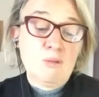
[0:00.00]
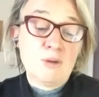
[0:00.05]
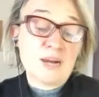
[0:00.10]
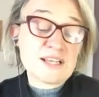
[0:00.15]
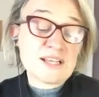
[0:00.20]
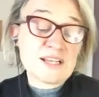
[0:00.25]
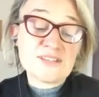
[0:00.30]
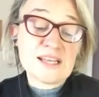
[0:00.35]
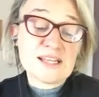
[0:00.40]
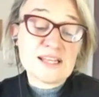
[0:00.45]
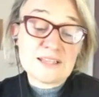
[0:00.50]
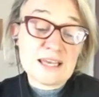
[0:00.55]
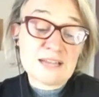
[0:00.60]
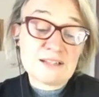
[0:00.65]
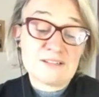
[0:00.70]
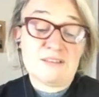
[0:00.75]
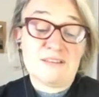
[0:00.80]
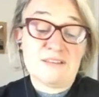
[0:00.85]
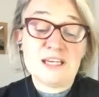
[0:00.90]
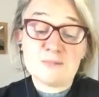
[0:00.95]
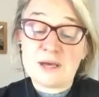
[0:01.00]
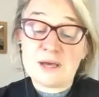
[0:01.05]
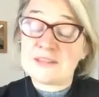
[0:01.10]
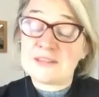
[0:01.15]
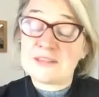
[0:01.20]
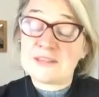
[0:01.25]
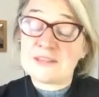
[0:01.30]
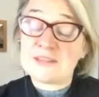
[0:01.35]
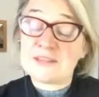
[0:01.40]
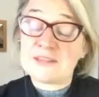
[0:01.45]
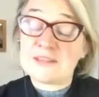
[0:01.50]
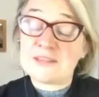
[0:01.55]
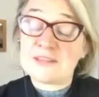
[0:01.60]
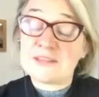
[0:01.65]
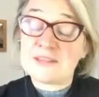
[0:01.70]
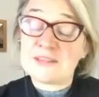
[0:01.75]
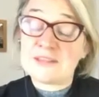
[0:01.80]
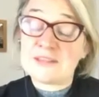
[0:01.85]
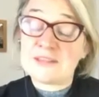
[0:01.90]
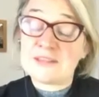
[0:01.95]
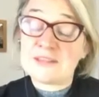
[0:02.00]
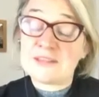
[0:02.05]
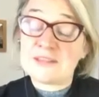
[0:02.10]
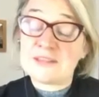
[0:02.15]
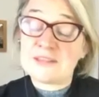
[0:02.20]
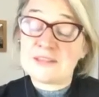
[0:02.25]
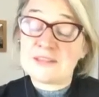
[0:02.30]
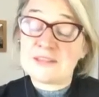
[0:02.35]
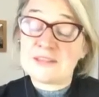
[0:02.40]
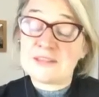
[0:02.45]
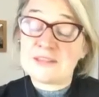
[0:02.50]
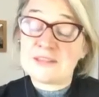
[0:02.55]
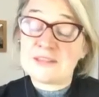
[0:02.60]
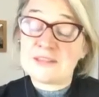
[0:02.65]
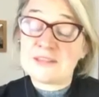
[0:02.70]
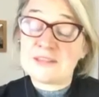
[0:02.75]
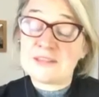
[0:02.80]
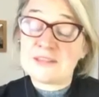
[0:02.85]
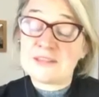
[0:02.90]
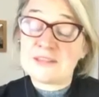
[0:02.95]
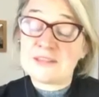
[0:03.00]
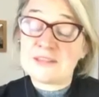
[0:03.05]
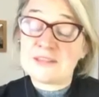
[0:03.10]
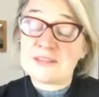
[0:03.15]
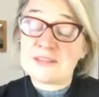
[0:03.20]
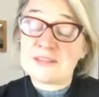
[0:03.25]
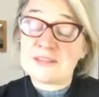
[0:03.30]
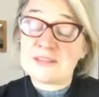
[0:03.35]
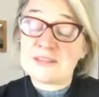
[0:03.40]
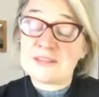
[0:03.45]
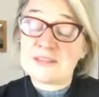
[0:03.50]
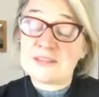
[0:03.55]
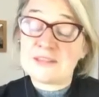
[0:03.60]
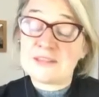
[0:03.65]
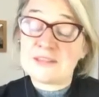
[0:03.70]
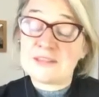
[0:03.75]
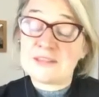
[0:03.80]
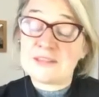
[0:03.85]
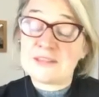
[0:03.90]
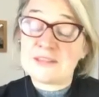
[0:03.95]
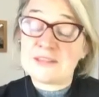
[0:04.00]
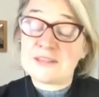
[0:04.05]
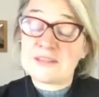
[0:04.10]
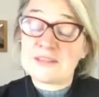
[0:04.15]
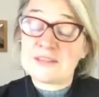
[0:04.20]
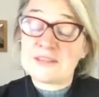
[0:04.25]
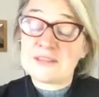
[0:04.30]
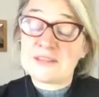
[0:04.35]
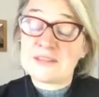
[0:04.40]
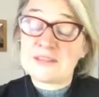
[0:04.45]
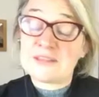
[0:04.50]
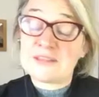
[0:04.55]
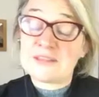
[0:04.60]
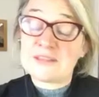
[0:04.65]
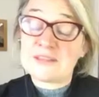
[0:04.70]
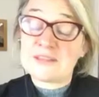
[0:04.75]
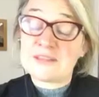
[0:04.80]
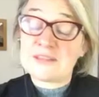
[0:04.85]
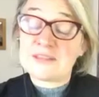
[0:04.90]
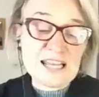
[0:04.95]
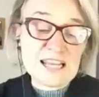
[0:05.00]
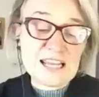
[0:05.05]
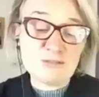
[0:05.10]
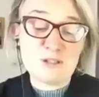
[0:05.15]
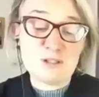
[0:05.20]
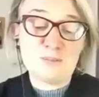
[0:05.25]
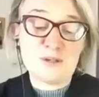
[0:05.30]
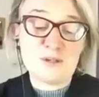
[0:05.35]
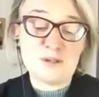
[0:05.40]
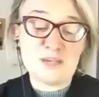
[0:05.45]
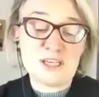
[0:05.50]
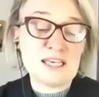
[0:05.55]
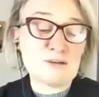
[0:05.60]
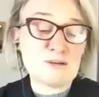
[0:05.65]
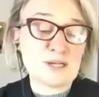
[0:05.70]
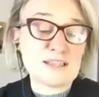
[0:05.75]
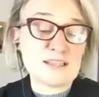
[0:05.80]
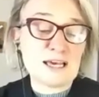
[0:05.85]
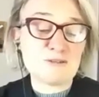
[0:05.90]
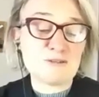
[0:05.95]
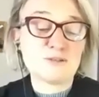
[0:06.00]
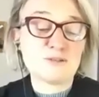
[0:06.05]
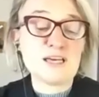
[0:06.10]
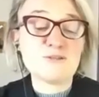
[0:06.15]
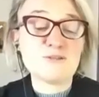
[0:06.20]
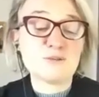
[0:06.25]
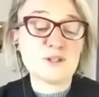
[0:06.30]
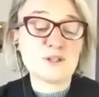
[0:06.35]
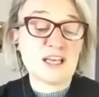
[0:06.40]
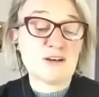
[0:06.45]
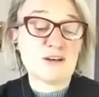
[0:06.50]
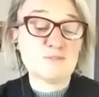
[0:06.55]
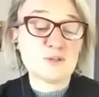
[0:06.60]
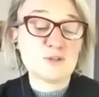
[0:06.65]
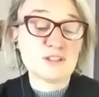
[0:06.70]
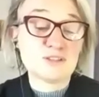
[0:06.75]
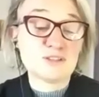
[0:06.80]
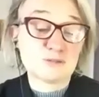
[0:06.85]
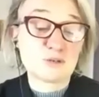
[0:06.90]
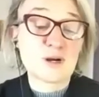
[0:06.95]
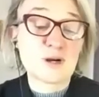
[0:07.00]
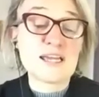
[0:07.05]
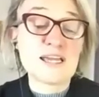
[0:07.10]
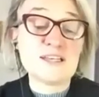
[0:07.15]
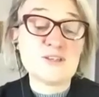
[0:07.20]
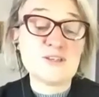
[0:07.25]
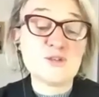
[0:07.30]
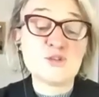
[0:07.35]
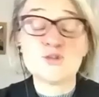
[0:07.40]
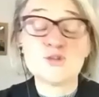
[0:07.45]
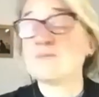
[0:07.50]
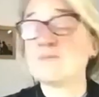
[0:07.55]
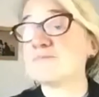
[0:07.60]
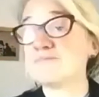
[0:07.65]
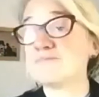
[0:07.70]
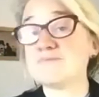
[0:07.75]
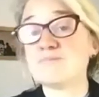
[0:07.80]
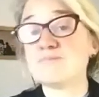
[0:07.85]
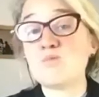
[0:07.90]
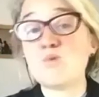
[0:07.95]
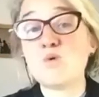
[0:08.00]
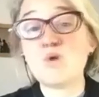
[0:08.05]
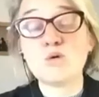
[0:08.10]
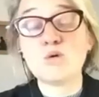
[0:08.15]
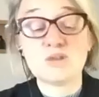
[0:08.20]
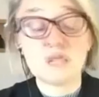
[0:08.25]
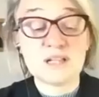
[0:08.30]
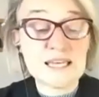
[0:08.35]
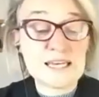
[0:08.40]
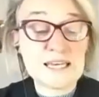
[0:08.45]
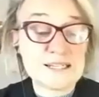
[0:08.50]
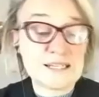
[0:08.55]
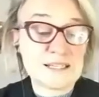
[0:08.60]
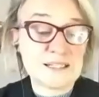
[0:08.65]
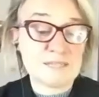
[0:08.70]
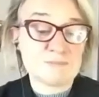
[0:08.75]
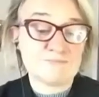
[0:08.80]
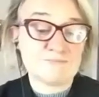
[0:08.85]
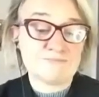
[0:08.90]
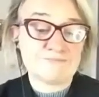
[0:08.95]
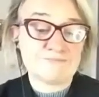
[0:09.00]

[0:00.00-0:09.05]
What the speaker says: When I sat down to think about this speech this morning, I realised with a sinking heart that I would inevitably be hearing that favourite government phrase, world leading.